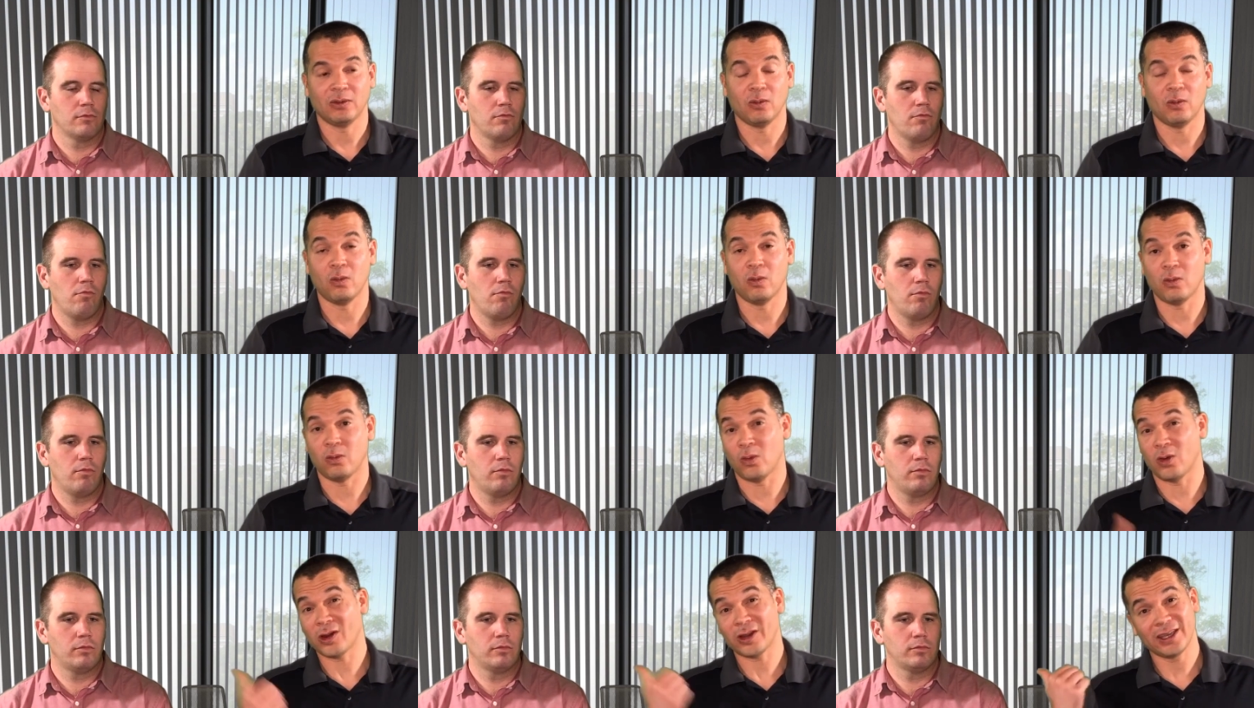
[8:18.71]

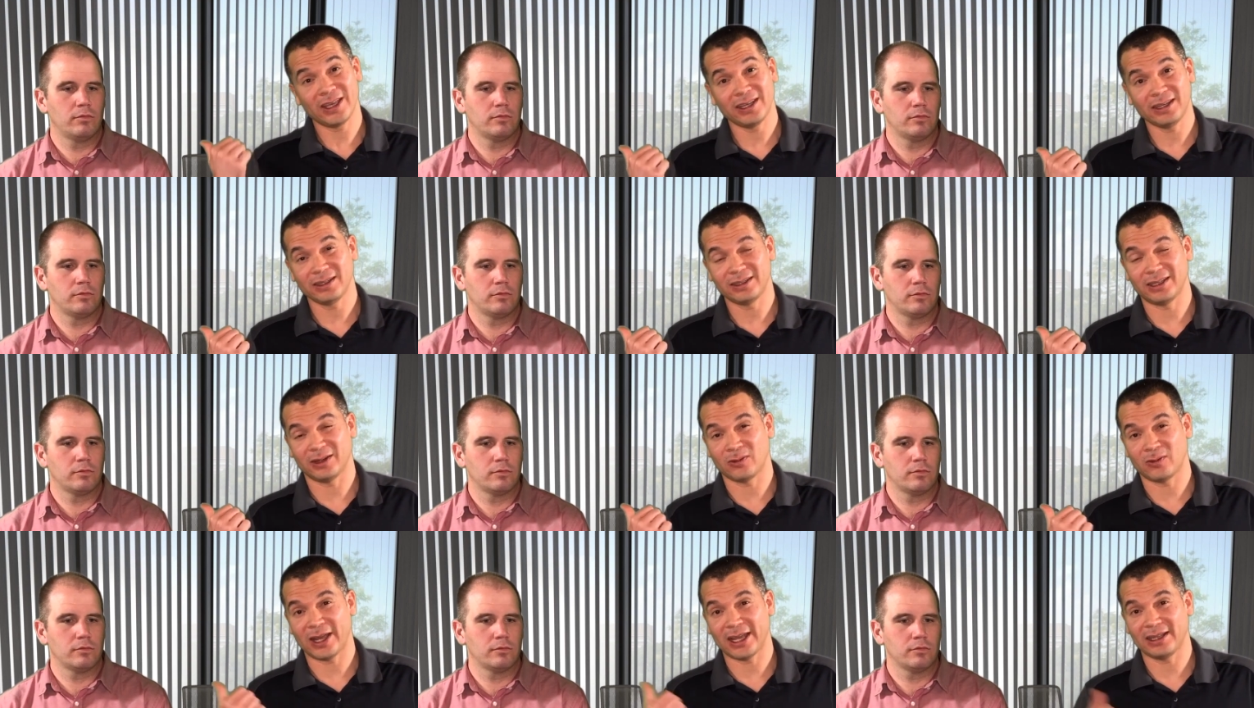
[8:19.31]

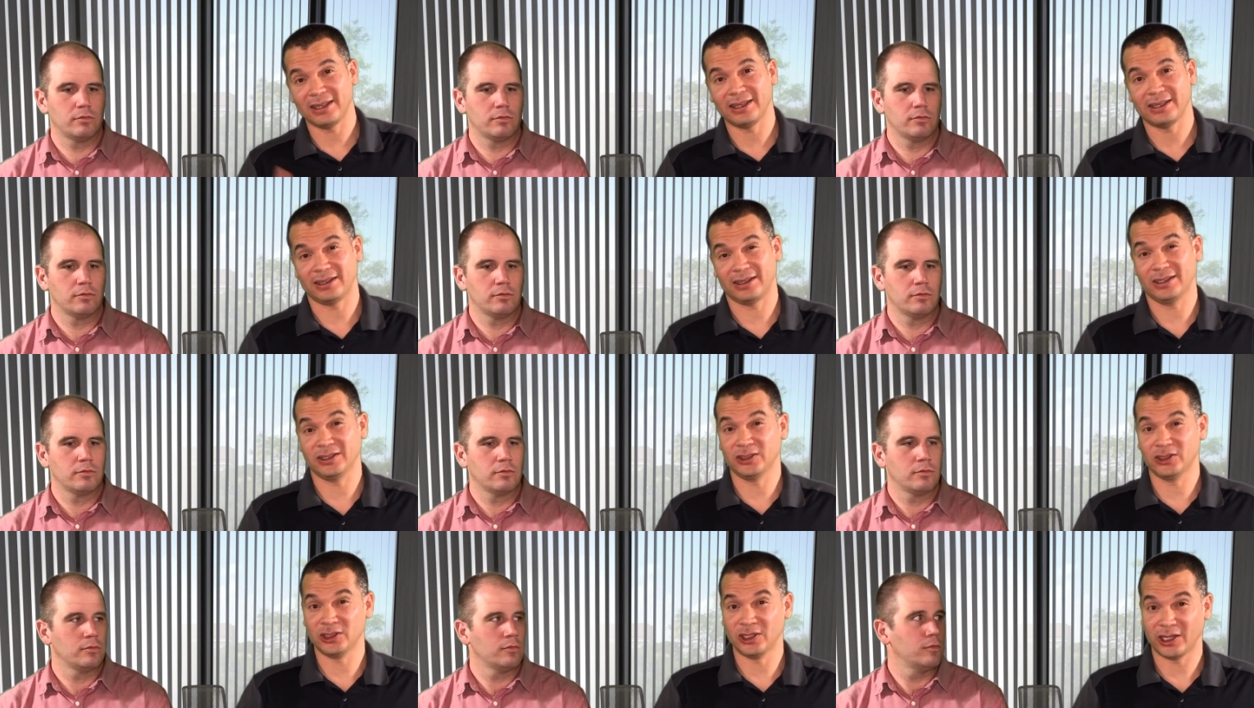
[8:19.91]
Speaker 1: working directly in
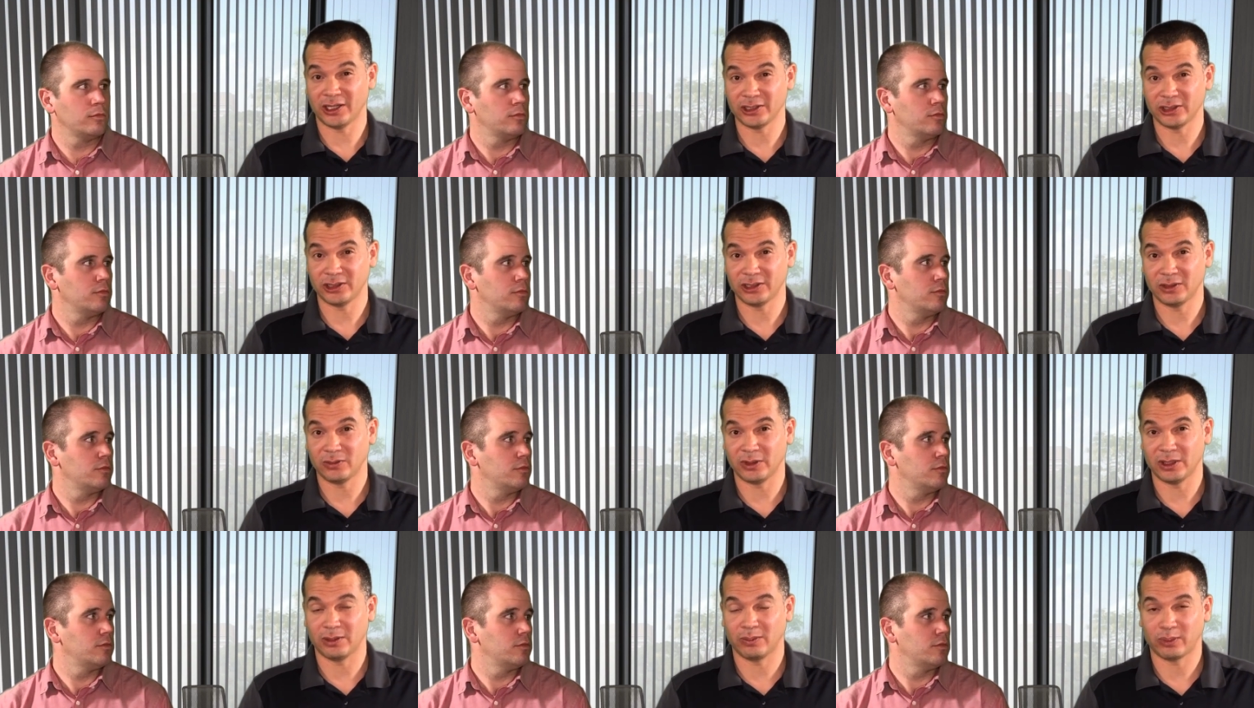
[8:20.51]

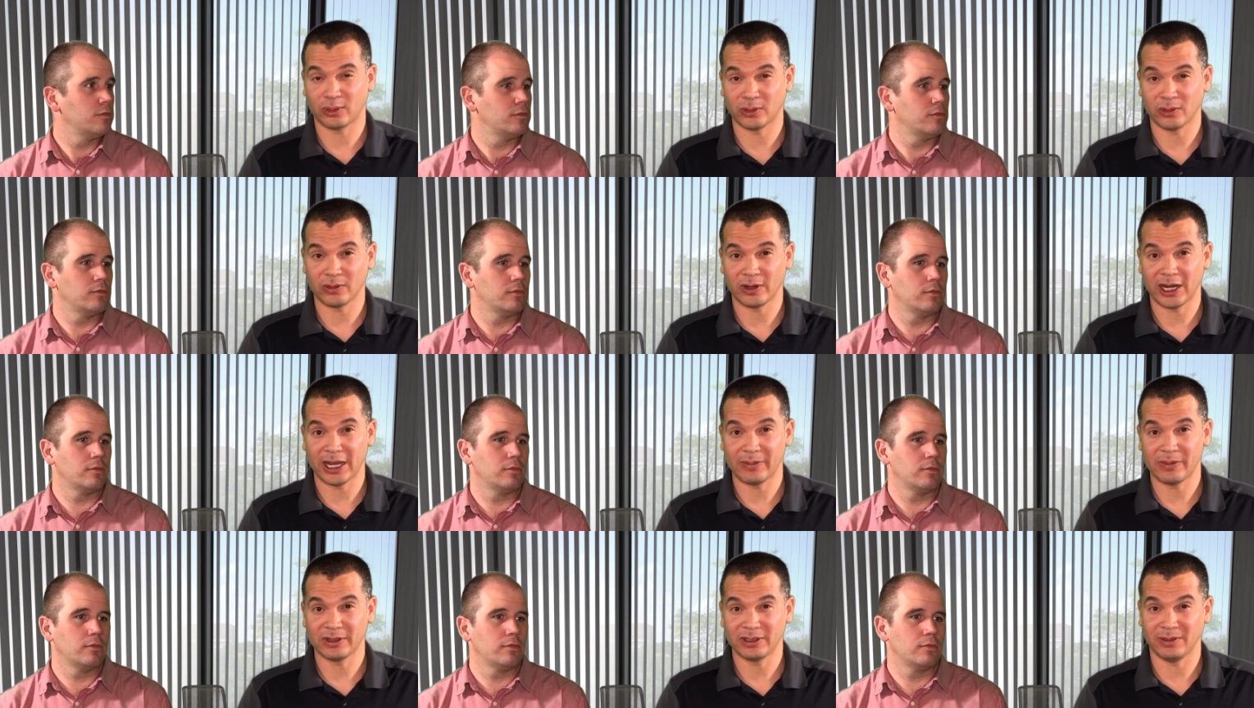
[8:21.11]
conjunction with a
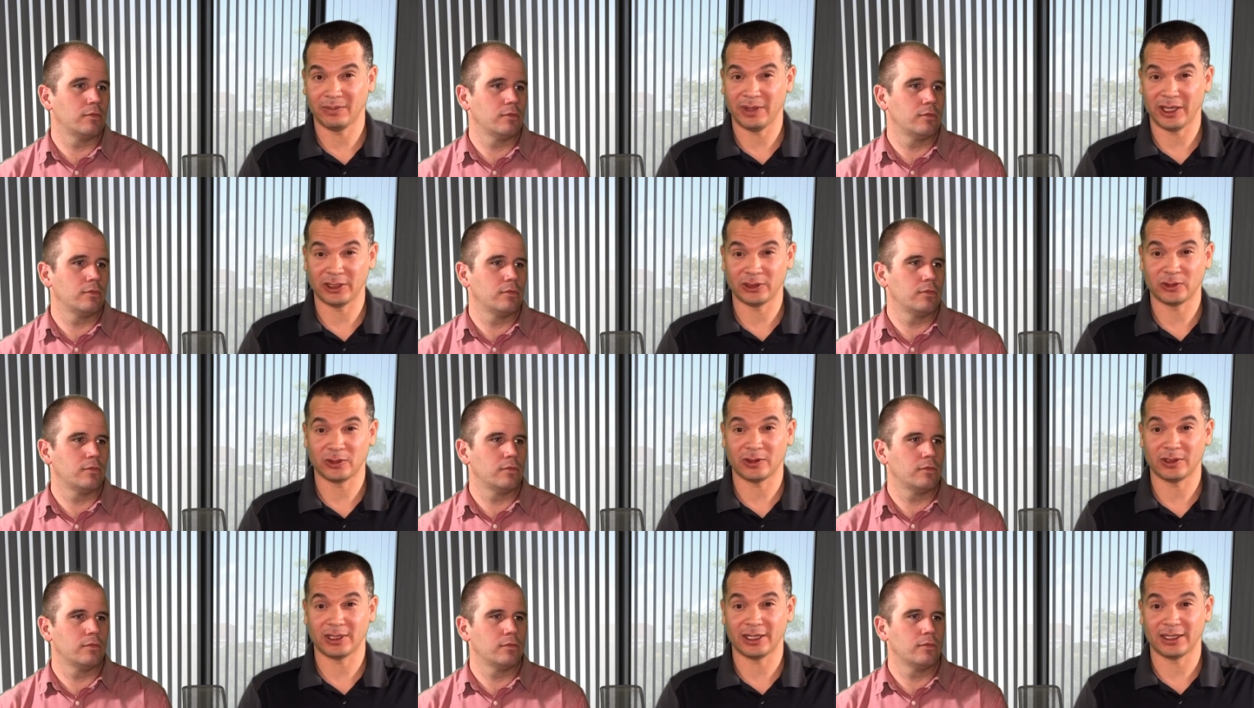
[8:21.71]
programmer to make
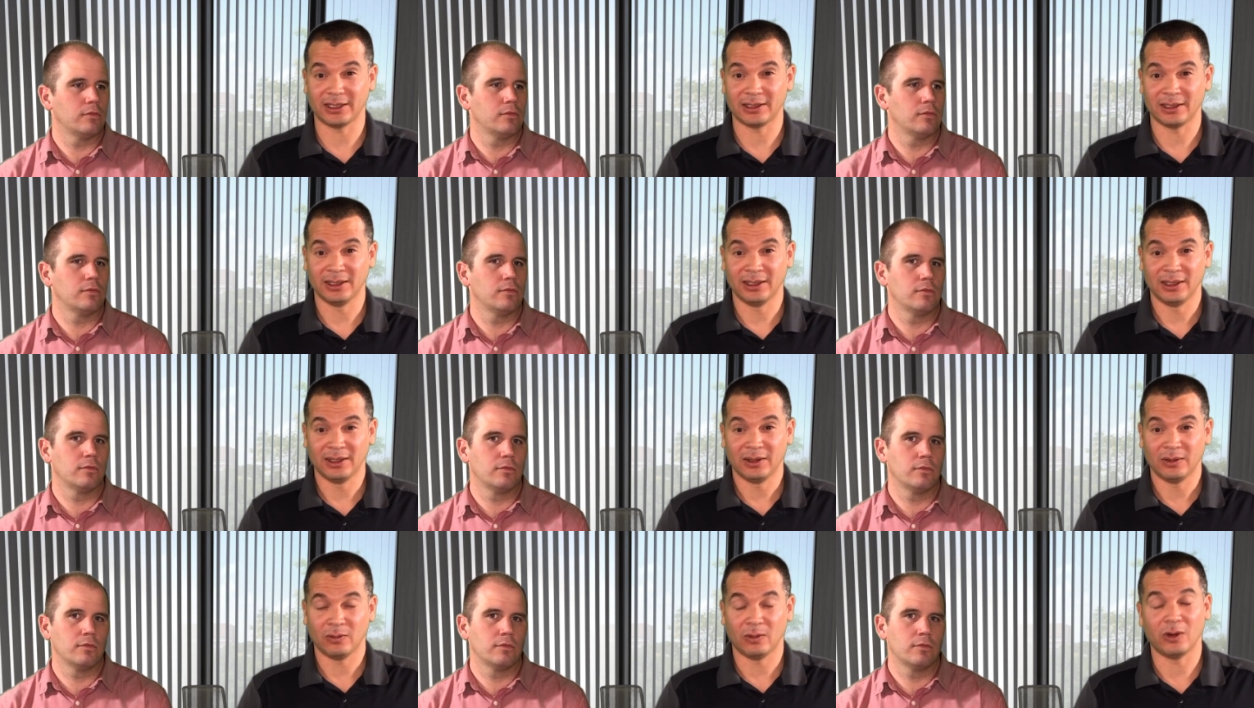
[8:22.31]
sure that
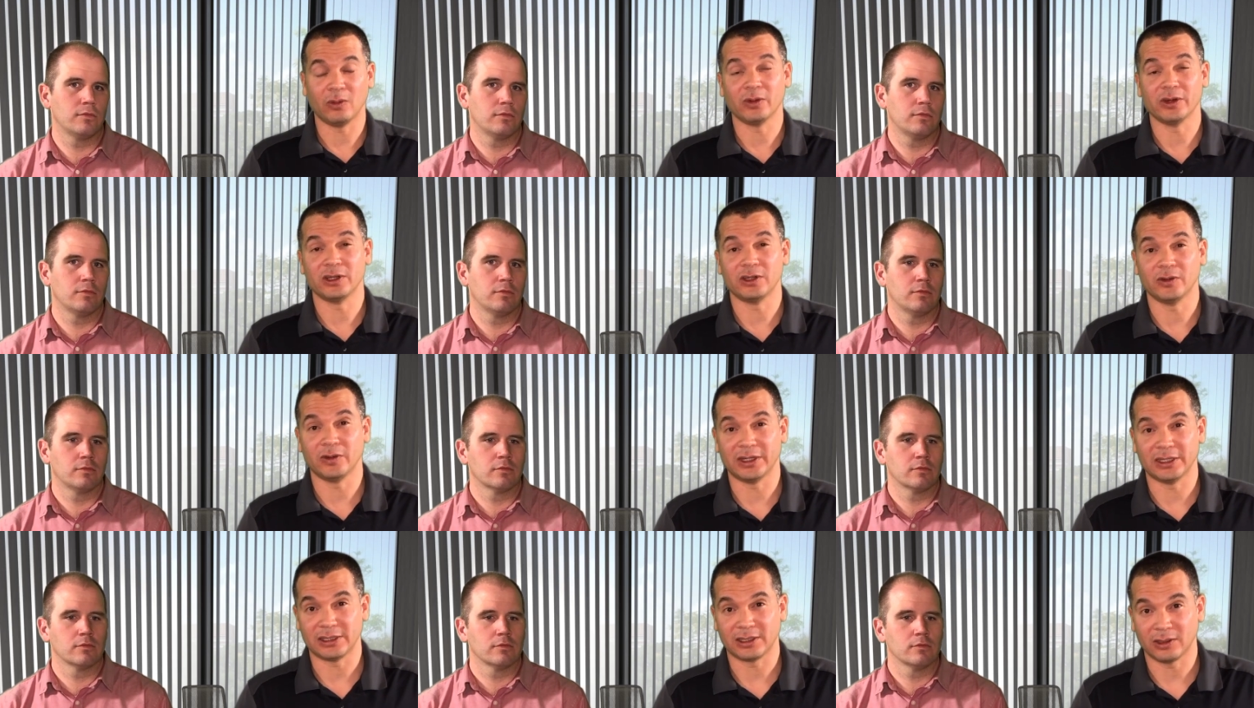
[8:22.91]
what we're
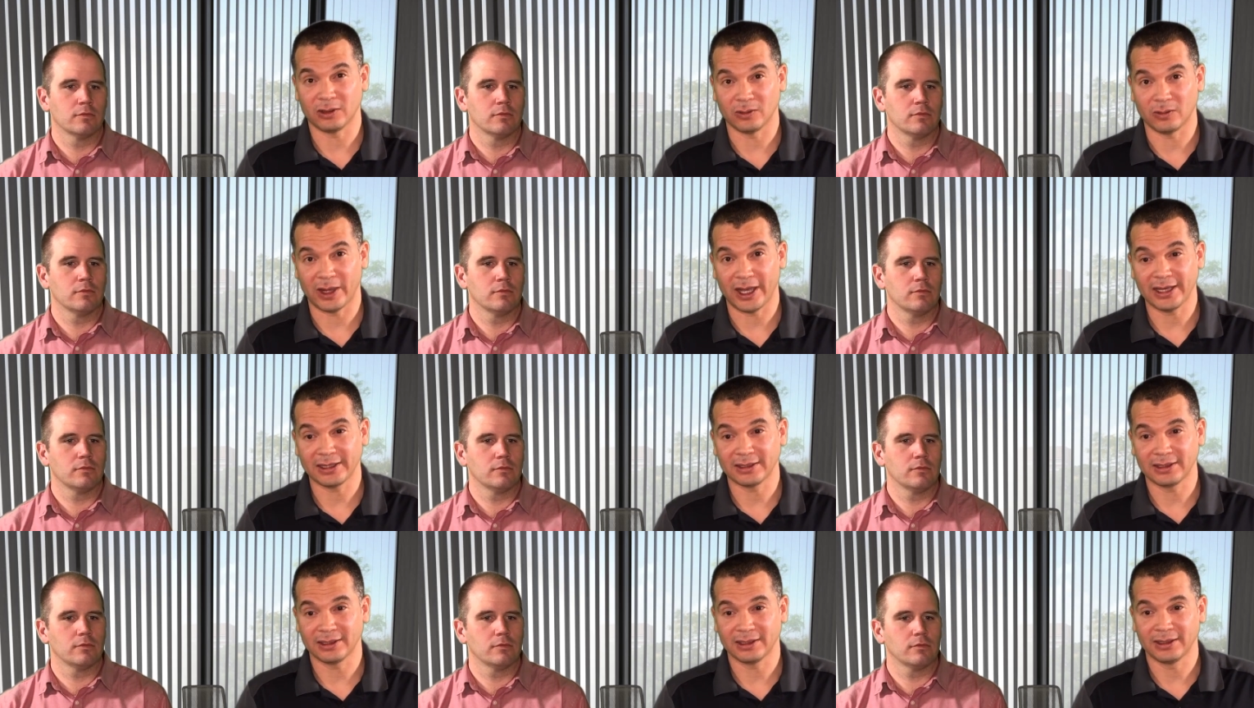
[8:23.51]
doing is
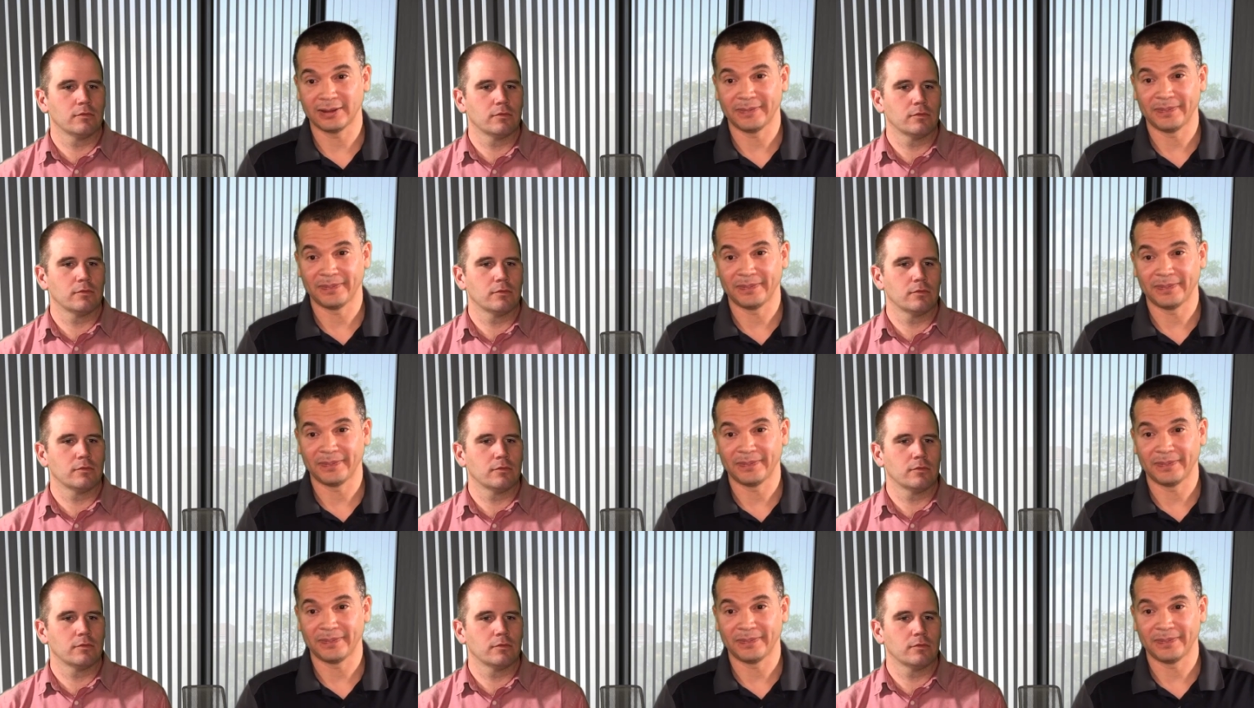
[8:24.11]
correct,